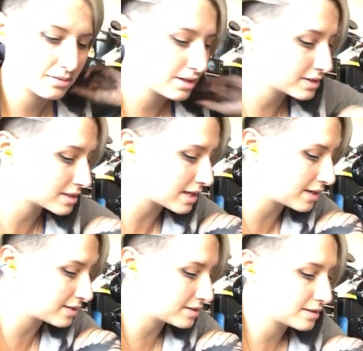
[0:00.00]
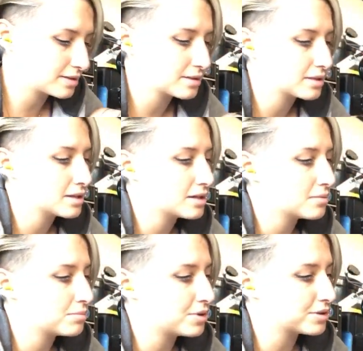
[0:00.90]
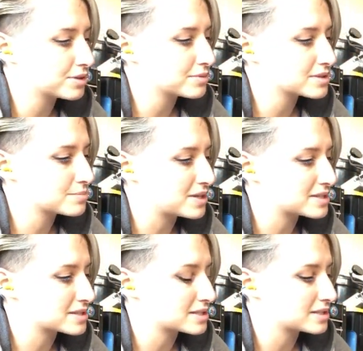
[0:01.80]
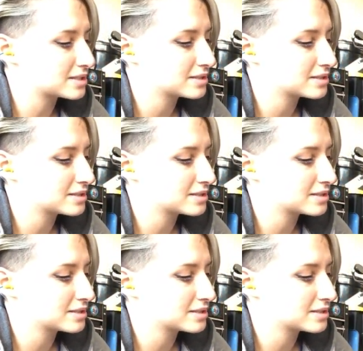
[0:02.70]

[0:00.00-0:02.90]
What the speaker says: What is that? Oh, that was busted.